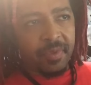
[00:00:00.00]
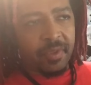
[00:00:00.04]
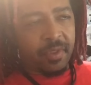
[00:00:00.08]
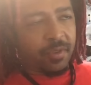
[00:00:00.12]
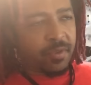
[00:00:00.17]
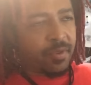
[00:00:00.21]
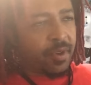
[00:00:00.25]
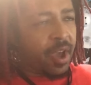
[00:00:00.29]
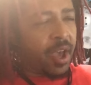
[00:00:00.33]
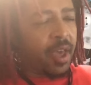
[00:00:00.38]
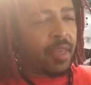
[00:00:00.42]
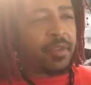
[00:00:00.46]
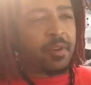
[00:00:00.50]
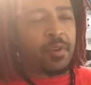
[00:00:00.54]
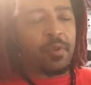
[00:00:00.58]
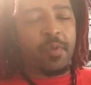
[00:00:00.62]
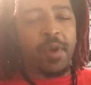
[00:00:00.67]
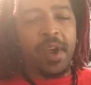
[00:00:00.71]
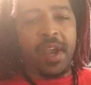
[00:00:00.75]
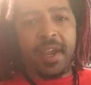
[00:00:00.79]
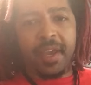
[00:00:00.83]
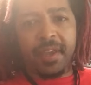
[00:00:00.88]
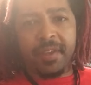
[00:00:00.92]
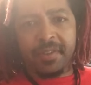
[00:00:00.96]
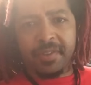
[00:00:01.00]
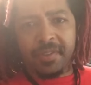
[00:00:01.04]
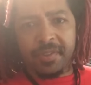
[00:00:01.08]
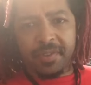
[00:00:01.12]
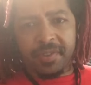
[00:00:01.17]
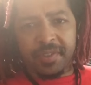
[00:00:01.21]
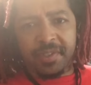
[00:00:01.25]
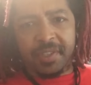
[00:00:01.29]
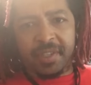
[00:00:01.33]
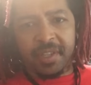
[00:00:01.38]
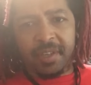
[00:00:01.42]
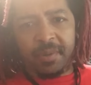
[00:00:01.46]
through other ways, you
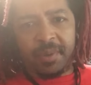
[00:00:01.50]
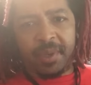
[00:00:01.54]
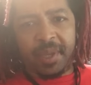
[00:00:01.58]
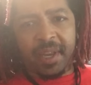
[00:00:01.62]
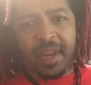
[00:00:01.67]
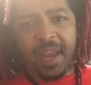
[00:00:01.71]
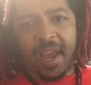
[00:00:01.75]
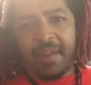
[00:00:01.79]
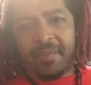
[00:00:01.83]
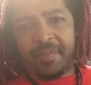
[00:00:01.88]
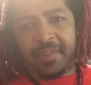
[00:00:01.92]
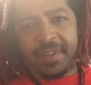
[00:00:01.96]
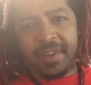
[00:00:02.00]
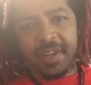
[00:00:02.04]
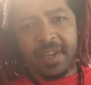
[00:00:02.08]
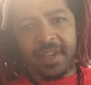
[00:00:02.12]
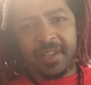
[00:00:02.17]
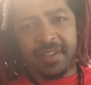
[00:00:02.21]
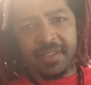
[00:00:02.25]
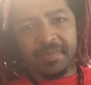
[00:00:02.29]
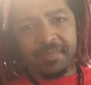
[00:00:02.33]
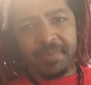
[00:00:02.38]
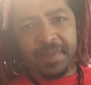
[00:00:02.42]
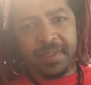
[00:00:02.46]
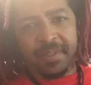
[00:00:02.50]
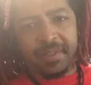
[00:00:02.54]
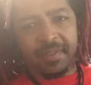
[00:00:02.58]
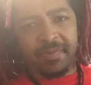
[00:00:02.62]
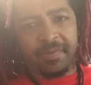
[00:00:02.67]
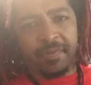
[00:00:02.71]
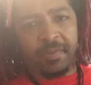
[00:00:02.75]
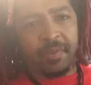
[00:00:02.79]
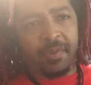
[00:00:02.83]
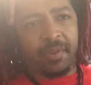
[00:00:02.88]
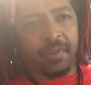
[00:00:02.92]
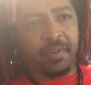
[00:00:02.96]
still get advertisements
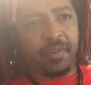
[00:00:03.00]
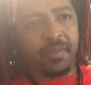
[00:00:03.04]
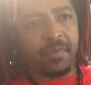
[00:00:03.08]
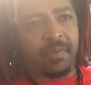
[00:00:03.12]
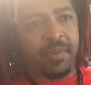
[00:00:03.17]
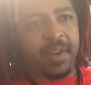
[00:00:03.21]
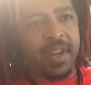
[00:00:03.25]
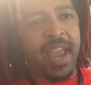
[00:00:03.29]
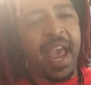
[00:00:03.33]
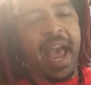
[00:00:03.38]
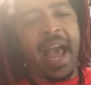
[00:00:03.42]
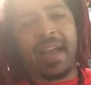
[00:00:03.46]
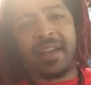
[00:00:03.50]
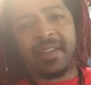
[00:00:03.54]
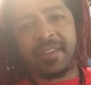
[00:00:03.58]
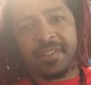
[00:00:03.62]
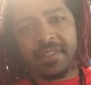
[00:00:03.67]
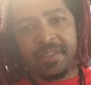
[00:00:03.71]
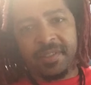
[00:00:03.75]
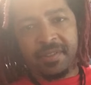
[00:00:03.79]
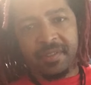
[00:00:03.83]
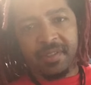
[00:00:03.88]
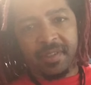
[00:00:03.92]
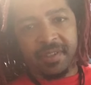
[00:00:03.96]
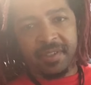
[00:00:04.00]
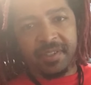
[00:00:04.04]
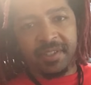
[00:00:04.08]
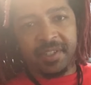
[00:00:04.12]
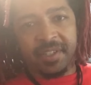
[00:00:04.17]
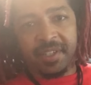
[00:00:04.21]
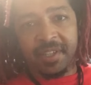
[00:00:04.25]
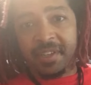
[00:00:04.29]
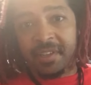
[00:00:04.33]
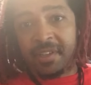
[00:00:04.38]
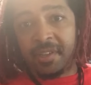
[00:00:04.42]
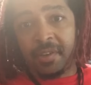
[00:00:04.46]
for reactions on
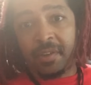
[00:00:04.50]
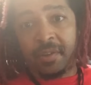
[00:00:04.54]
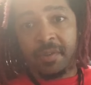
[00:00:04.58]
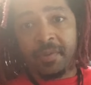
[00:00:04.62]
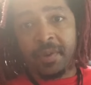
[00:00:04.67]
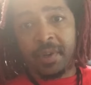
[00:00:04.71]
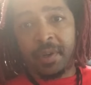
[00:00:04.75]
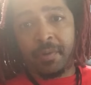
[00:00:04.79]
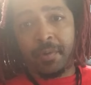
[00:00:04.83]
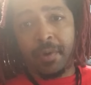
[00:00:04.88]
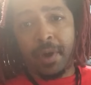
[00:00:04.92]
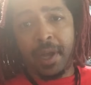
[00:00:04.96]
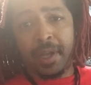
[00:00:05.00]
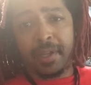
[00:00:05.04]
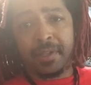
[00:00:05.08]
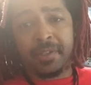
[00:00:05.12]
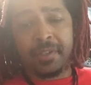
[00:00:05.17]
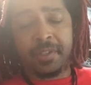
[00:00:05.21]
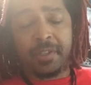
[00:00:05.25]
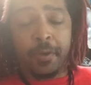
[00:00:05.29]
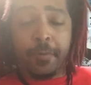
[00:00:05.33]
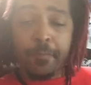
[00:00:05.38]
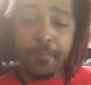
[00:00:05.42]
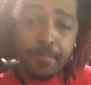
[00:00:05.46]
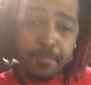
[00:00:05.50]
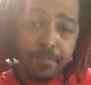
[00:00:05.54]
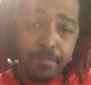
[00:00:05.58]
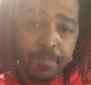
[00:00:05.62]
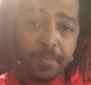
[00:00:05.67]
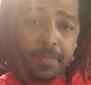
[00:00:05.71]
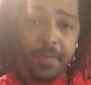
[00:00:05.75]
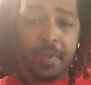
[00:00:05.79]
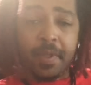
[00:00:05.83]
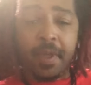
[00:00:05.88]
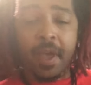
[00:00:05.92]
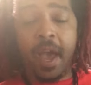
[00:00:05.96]
shit you don't want to watch. So,
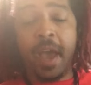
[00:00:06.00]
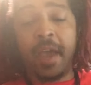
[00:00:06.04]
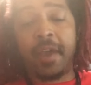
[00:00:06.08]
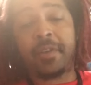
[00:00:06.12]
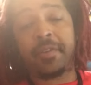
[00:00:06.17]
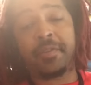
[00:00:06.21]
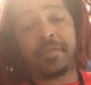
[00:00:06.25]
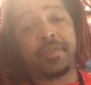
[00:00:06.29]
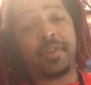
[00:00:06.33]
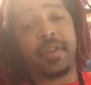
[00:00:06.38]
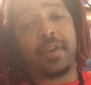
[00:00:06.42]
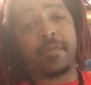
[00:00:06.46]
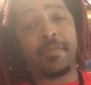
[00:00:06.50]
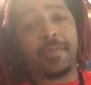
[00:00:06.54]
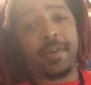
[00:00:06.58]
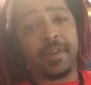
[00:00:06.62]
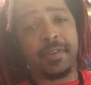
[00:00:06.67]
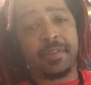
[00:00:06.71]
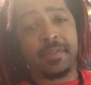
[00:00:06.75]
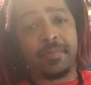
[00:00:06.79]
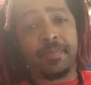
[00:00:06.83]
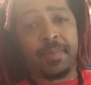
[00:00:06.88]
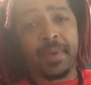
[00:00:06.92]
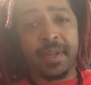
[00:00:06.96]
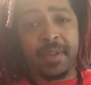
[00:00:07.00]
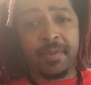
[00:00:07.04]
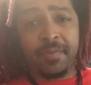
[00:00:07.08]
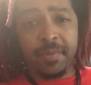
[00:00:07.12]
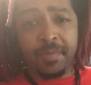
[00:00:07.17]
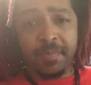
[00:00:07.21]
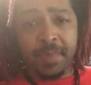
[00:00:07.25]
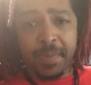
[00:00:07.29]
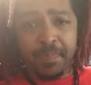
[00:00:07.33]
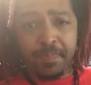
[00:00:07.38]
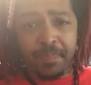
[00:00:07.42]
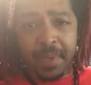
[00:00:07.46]
I understand why somebody
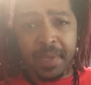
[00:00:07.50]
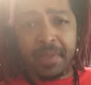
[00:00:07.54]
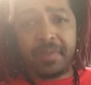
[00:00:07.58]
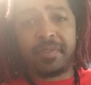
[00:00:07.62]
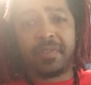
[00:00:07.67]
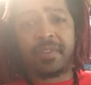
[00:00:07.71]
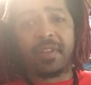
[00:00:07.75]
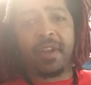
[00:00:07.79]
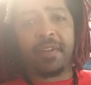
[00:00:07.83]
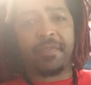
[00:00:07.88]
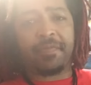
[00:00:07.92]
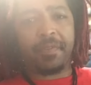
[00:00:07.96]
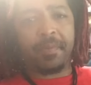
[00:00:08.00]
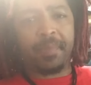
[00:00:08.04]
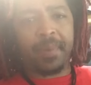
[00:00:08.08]
would be pissed off